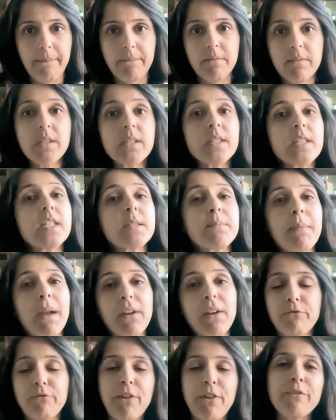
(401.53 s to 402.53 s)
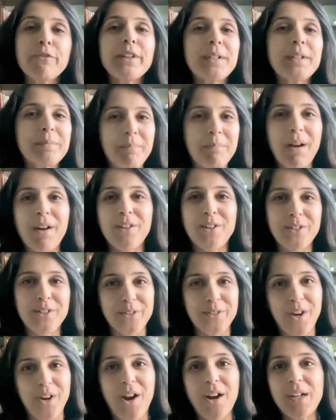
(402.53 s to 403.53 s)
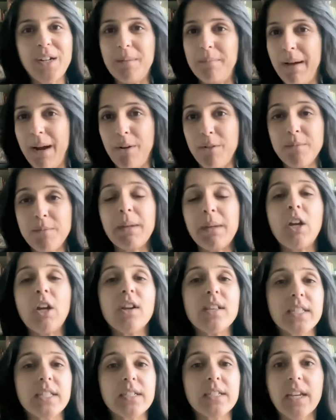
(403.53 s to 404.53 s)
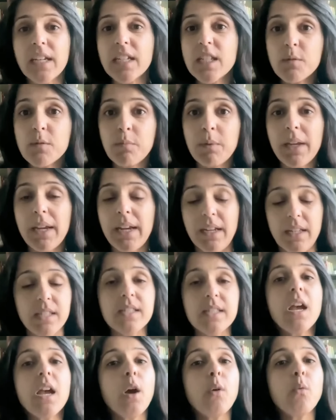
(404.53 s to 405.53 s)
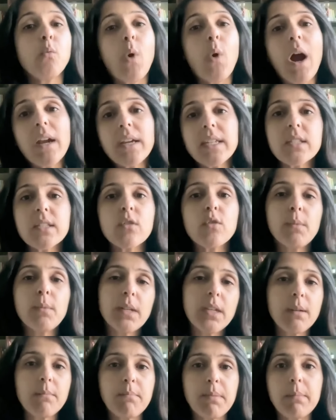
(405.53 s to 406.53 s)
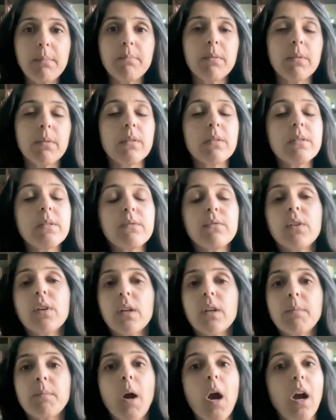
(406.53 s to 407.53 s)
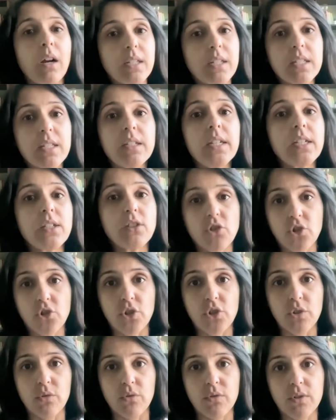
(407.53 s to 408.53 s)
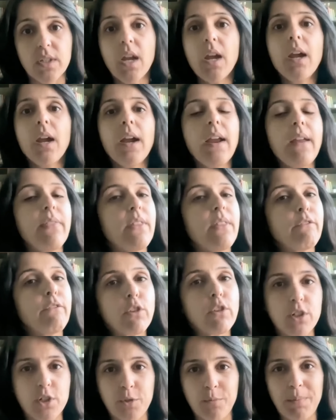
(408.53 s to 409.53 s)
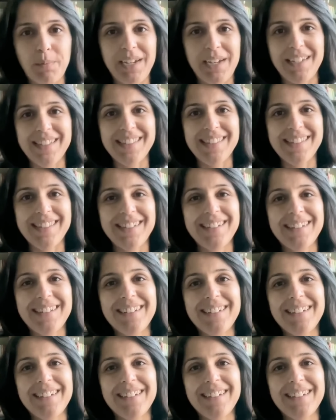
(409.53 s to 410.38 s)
This is my favorite part to talk about because it explains why so many people develop oxalate issues in the first place.